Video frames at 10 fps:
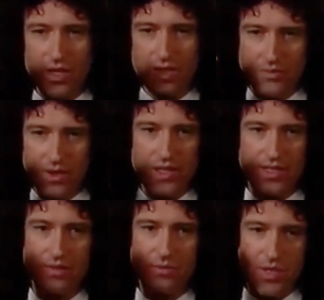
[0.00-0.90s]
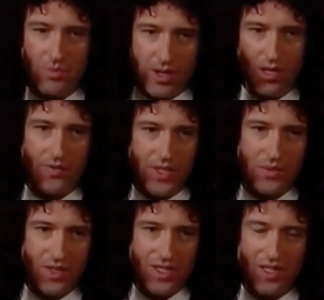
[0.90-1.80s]
write and write and be
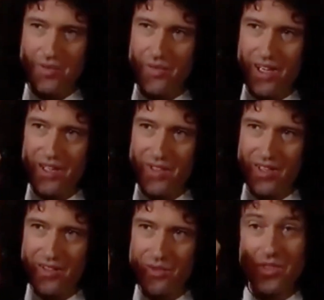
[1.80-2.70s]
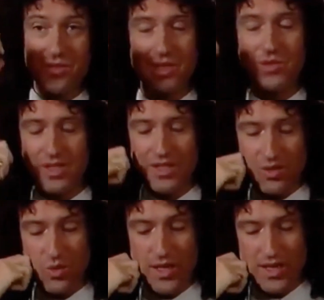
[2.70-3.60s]
perfect when the time came, you know, which obviously wasn't
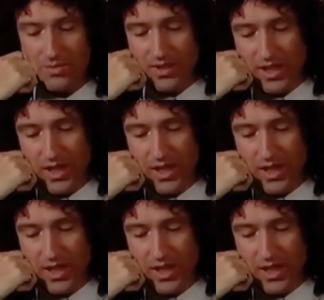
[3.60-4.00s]
going to quite happen.